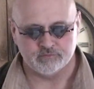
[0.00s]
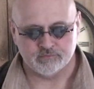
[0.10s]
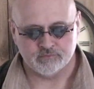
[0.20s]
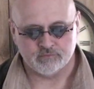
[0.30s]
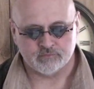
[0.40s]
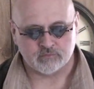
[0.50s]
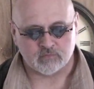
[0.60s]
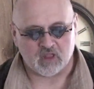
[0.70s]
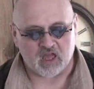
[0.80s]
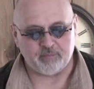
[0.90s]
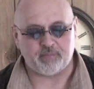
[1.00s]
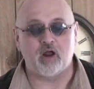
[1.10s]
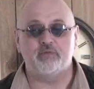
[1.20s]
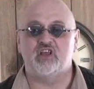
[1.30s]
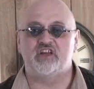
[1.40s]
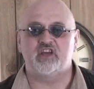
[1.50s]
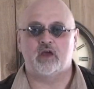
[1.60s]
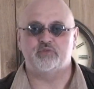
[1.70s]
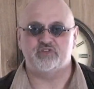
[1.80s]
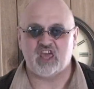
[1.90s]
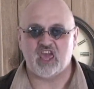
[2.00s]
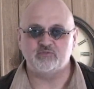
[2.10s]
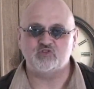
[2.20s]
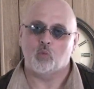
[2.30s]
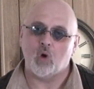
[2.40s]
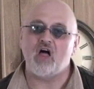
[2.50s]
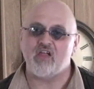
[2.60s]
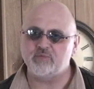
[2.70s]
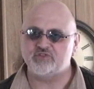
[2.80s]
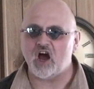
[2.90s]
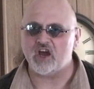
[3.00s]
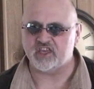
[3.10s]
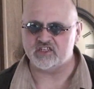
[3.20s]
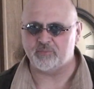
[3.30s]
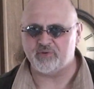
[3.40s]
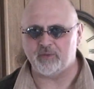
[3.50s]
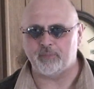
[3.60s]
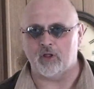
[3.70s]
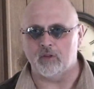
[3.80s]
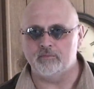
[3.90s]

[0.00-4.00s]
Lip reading: I have problems a lot of times with names while I'm talking to people.